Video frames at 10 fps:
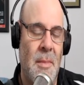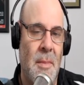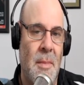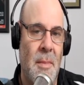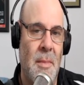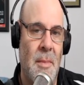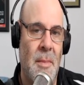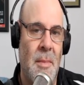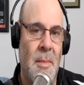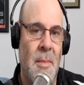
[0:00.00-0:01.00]

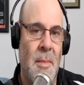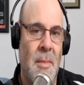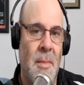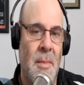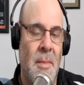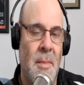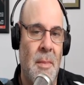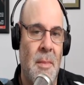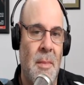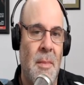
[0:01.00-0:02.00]

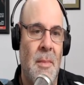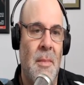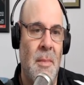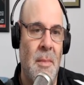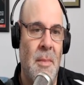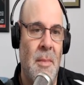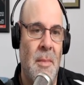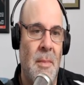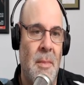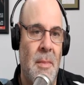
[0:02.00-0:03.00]

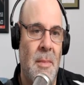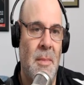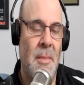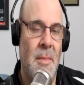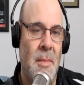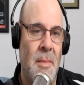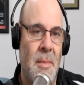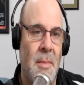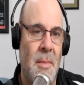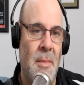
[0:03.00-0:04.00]

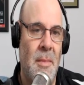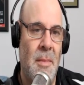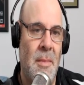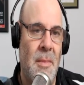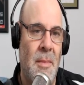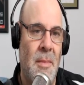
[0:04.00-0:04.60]
This person isn't speaking.